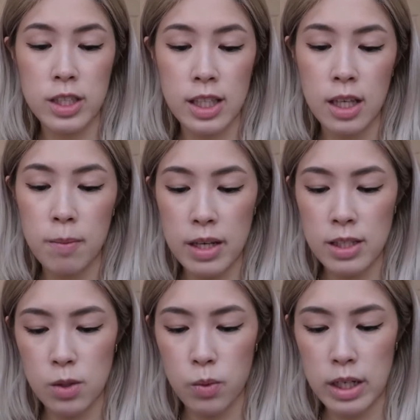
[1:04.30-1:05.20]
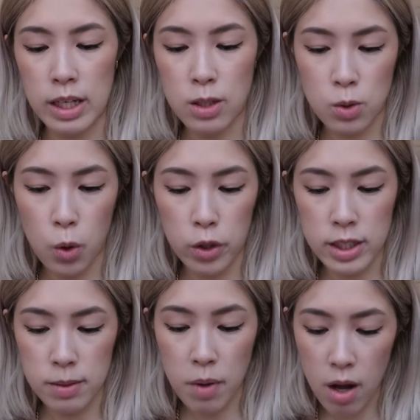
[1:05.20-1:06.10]
scheme, is this one in
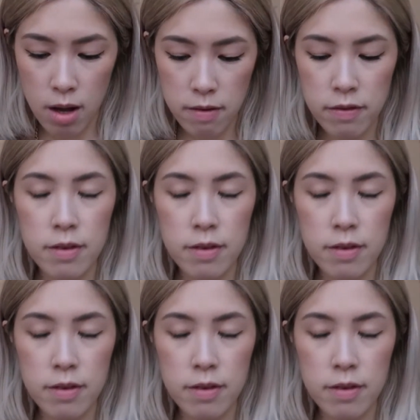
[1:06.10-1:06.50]
Tortoise Mauve.